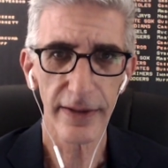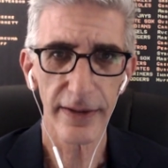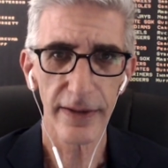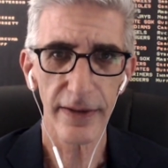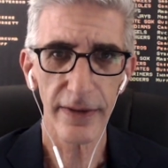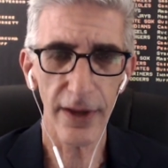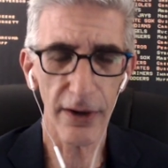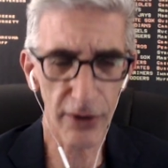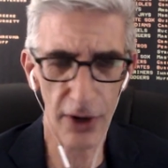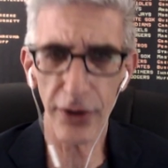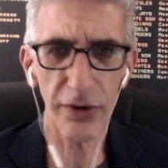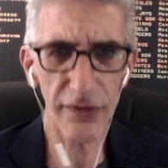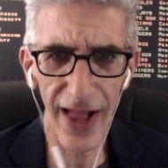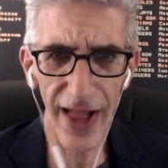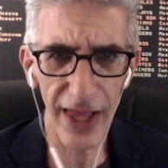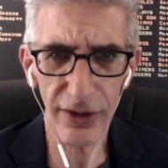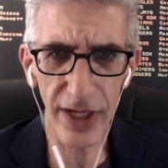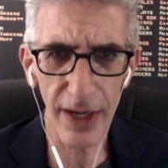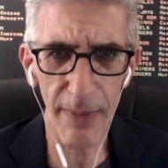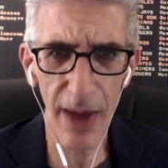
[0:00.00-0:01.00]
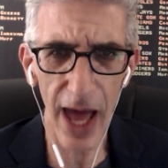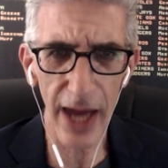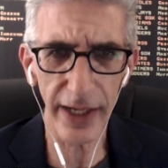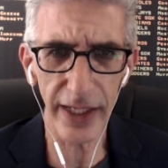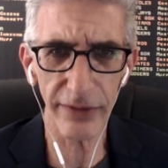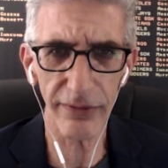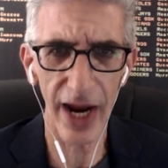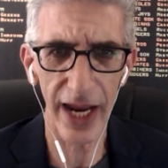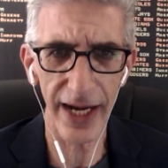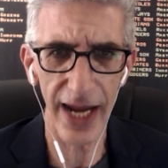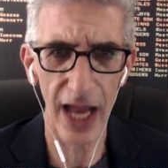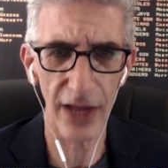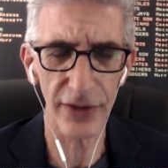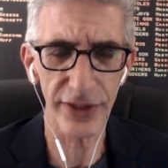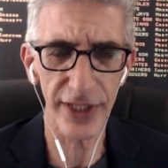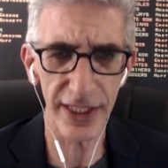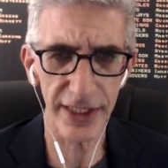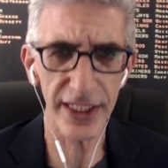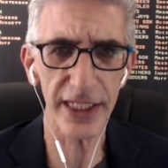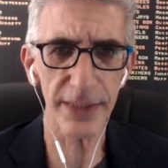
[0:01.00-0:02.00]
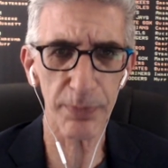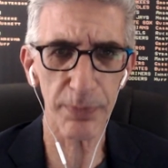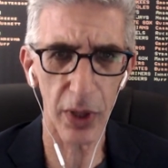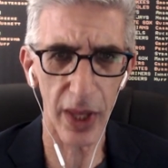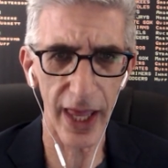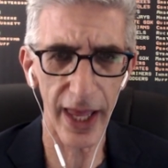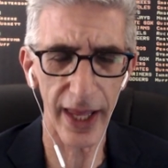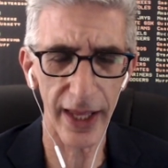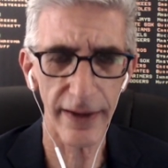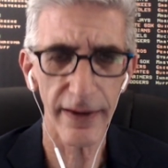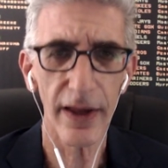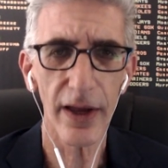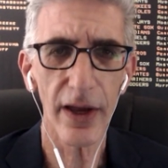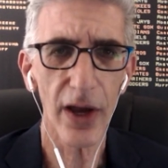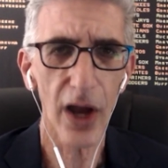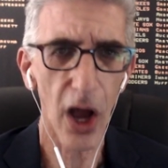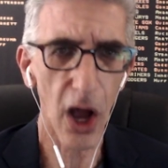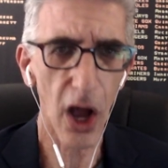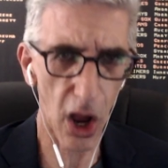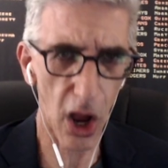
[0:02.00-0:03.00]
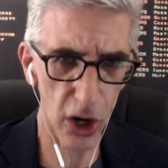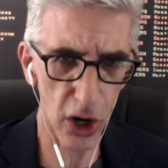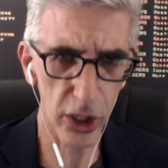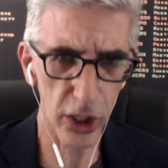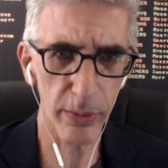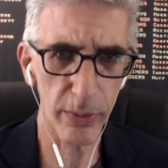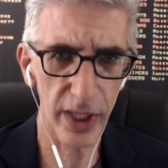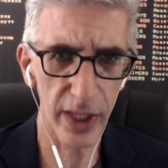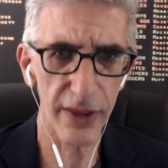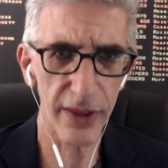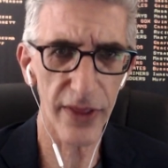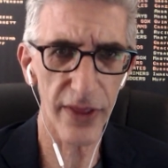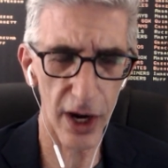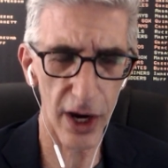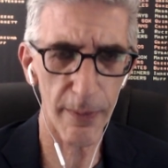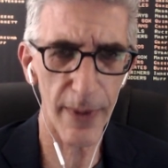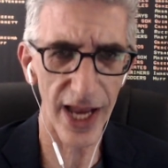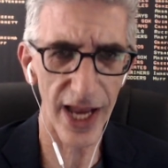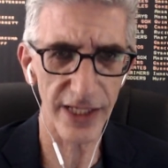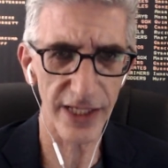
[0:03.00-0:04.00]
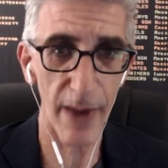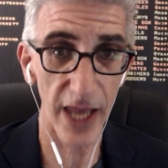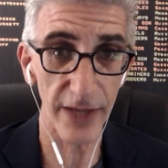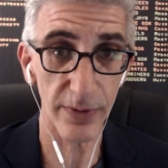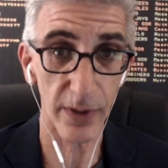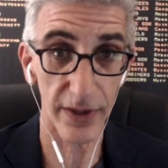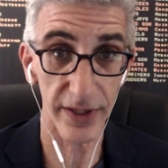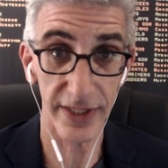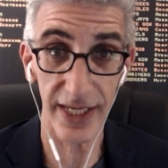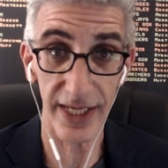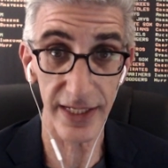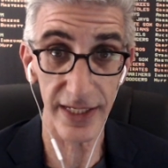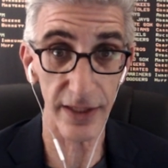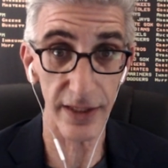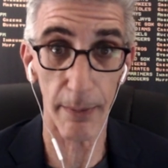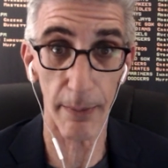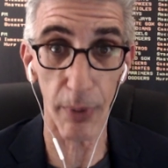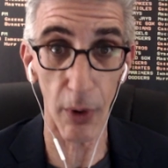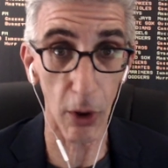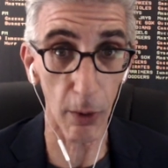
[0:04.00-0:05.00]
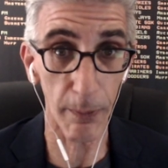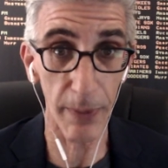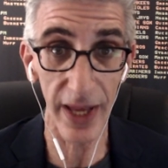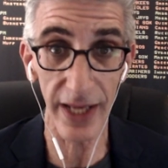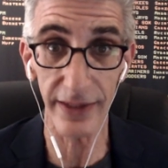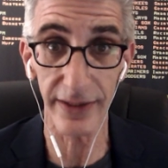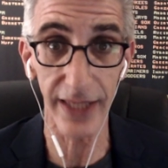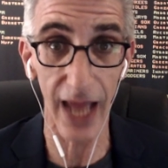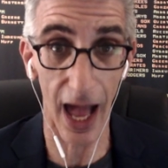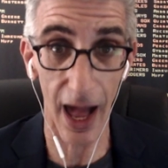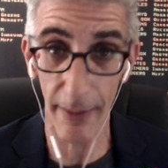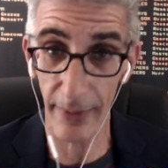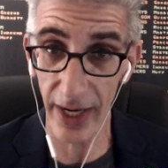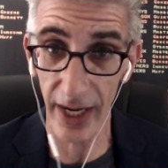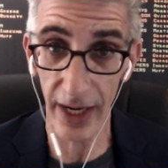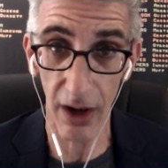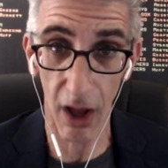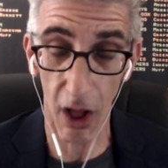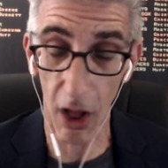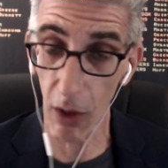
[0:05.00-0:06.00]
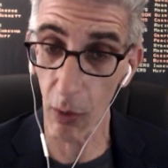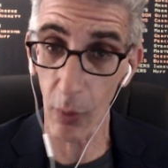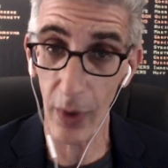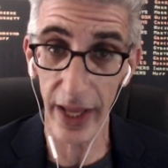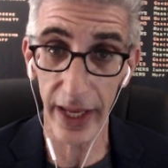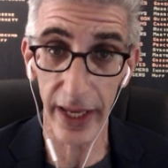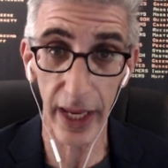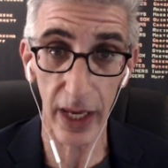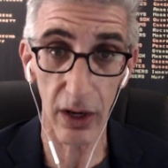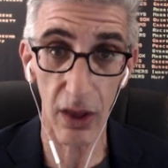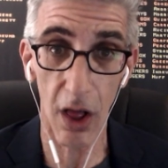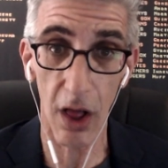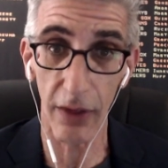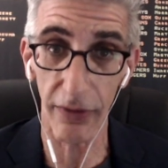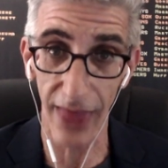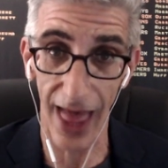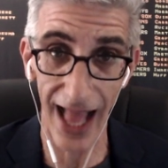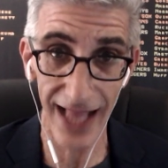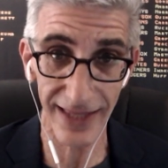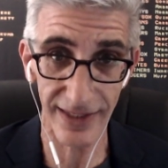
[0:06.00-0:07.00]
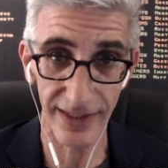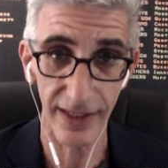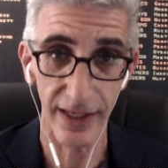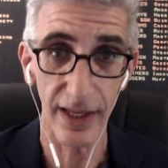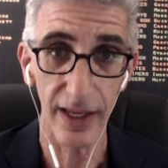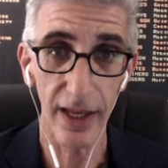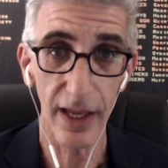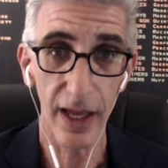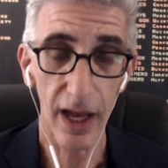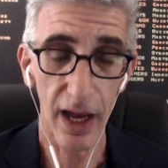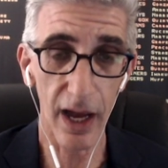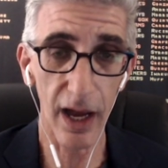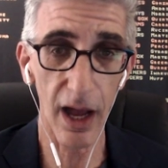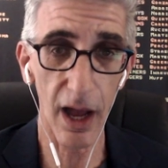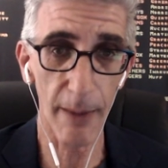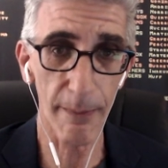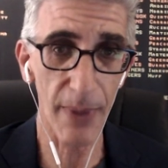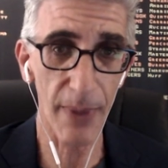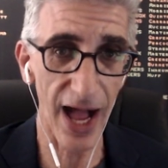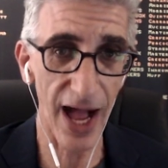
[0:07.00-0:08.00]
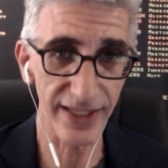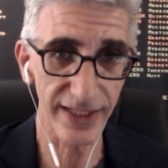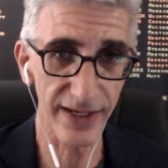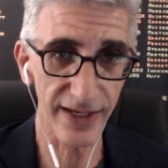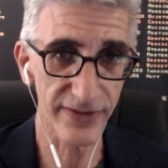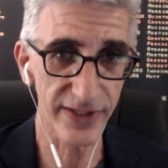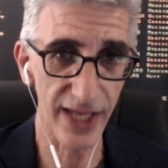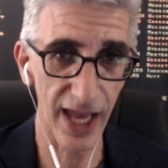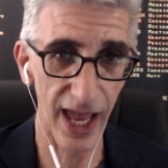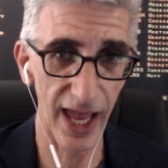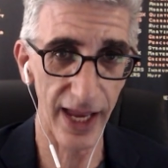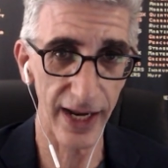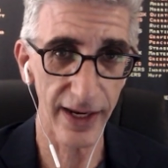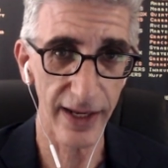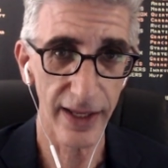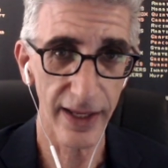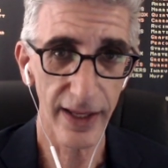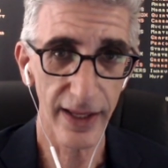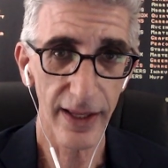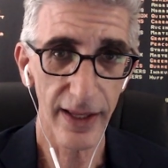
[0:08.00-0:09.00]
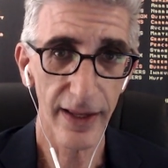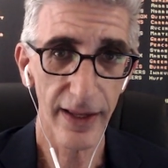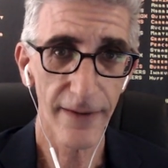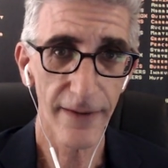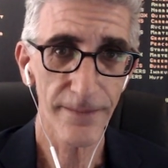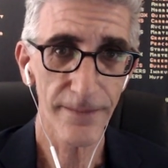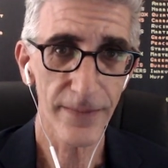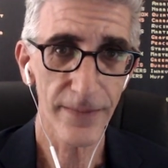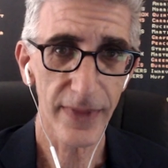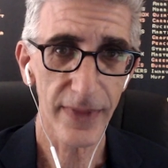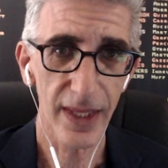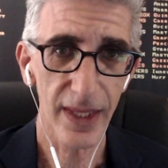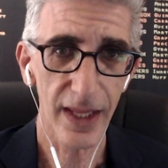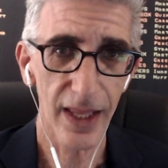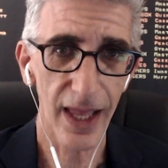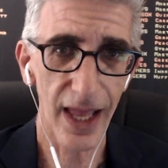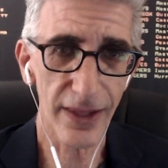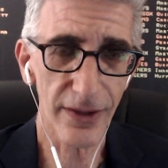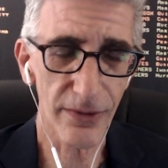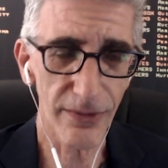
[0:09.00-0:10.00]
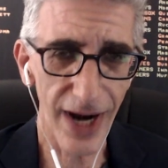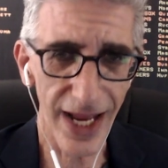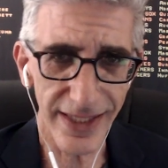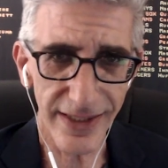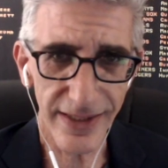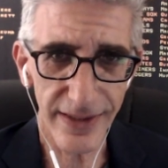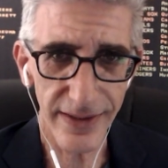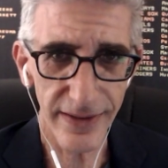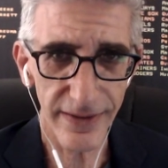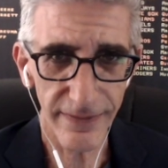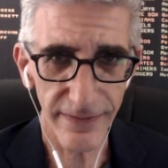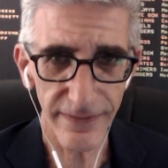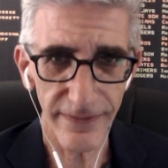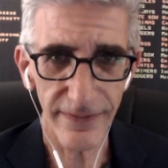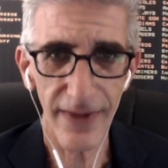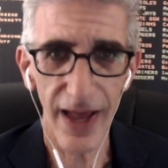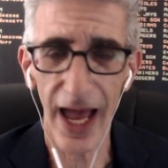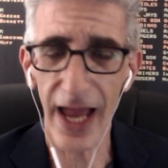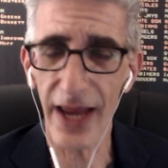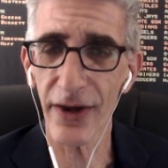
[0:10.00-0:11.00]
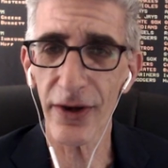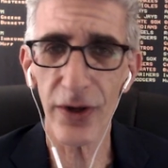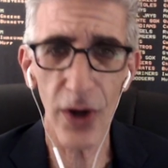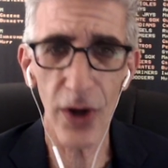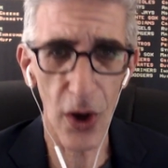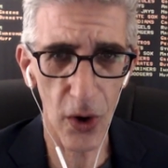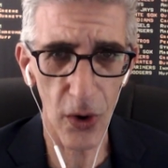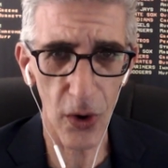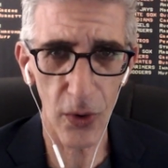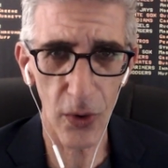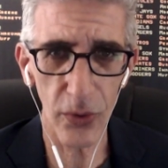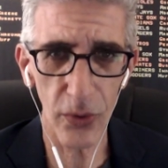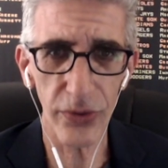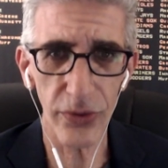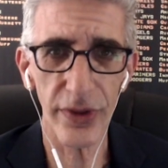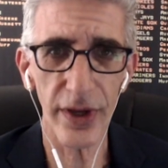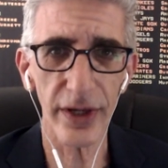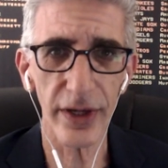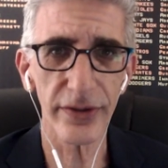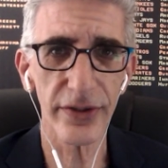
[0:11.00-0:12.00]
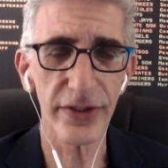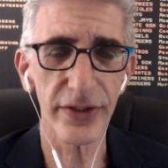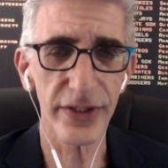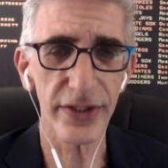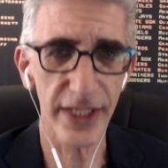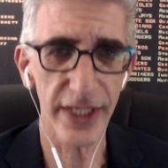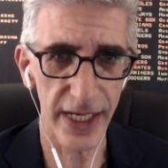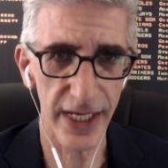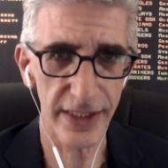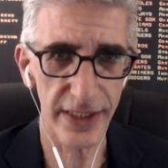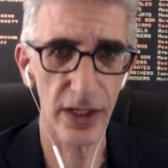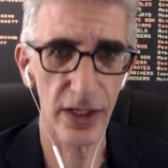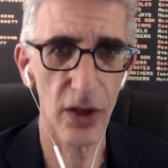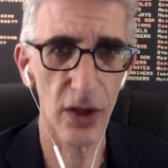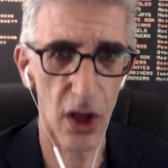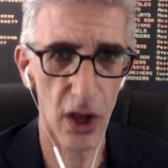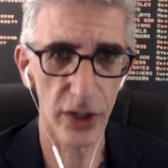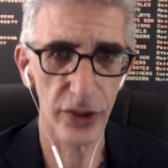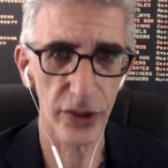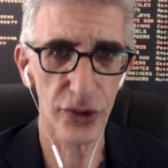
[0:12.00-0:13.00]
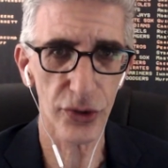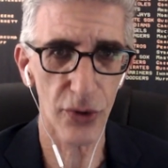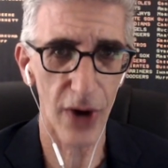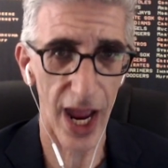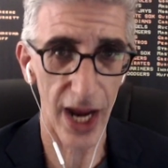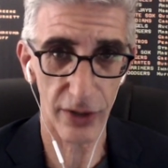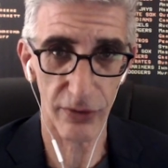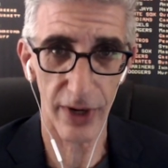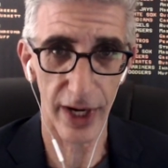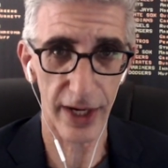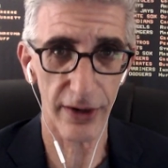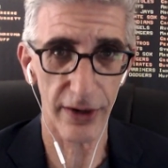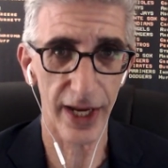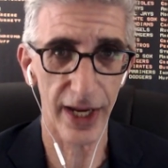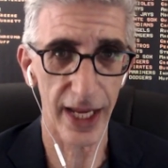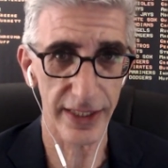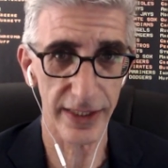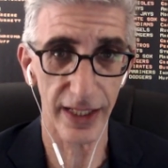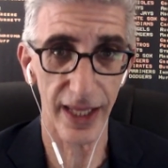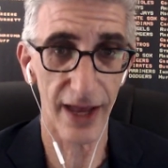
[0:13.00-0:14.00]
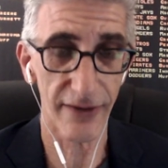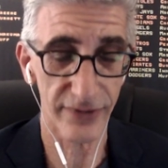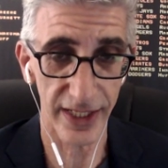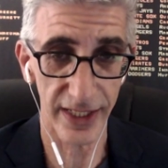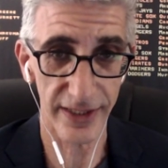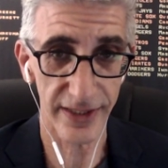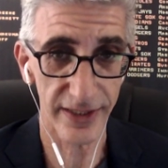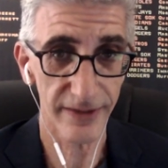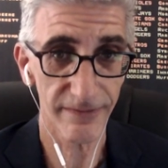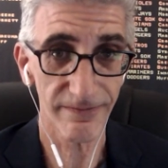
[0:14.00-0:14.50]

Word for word: They're an undervalued commodity right now. Since he's playing arguably their best baseball this season, the bullpen dominant all weekend long, that's a, a positive sign. And the Reds, I know their season-long track record against lefties